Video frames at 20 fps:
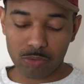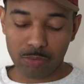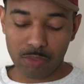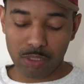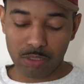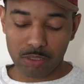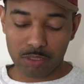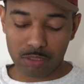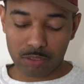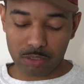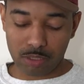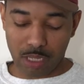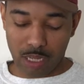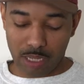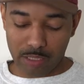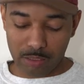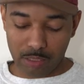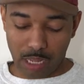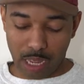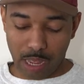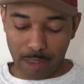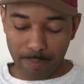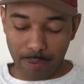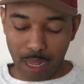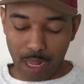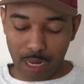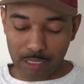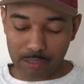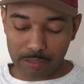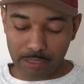me, I, I
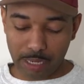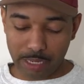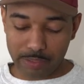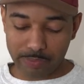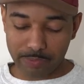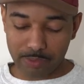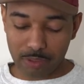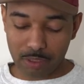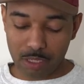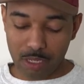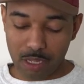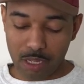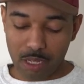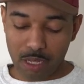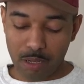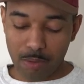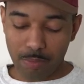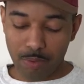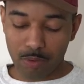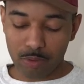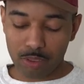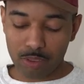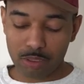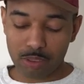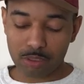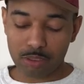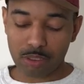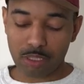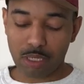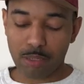apologize for pulling
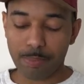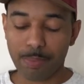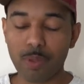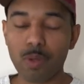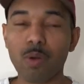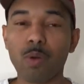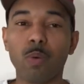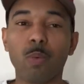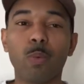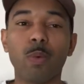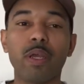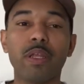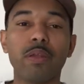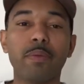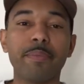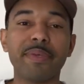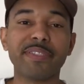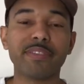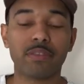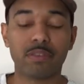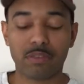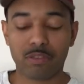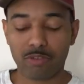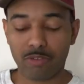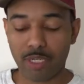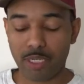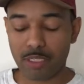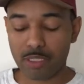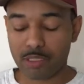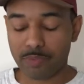this up in the midst of
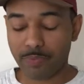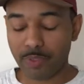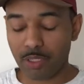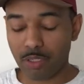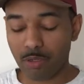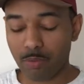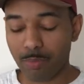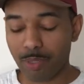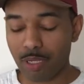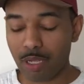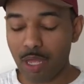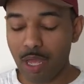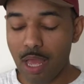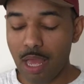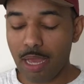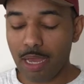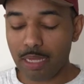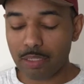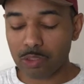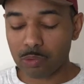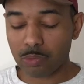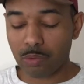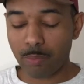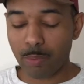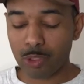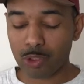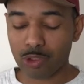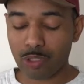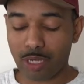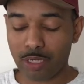creating this video, but I just wanna
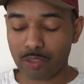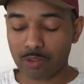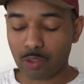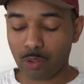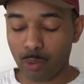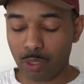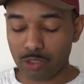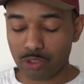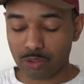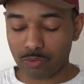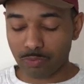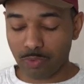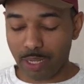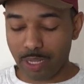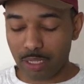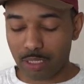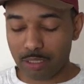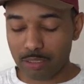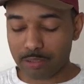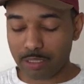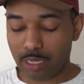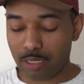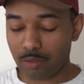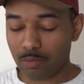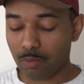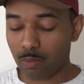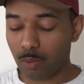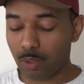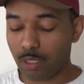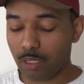make sure I get the question right because I
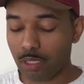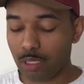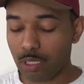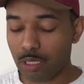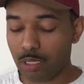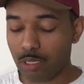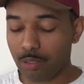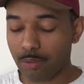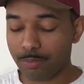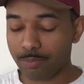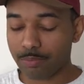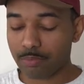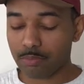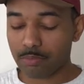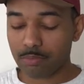don't wanna um,